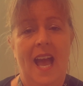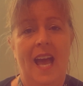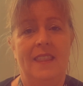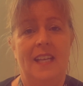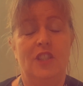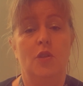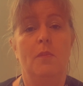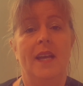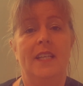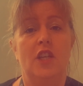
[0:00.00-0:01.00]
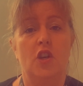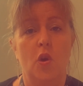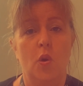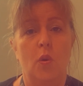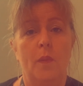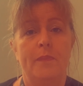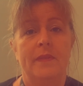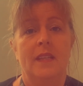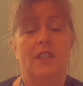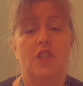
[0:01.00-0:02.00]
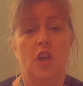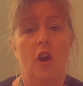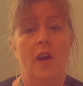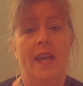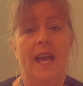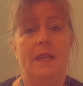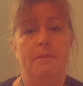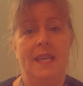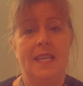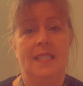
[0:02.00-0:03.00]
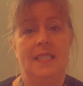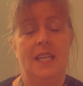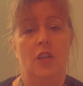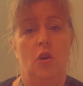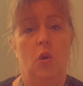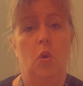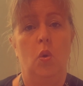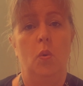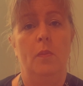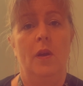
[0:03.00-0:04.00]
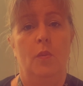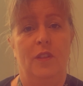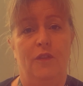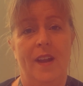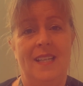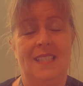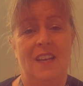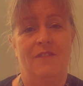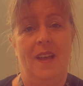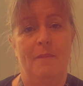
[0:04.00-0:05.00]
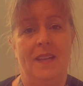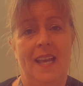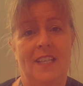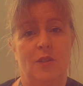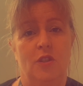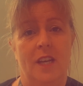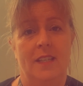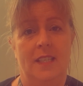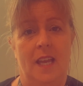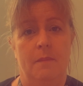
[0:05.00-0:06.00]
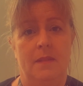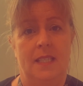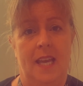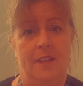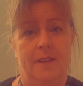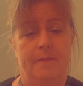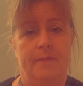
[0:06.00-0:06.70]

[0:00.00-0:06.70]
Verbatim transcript: and that you might know joy and peace in your home with friends and family as you share time together.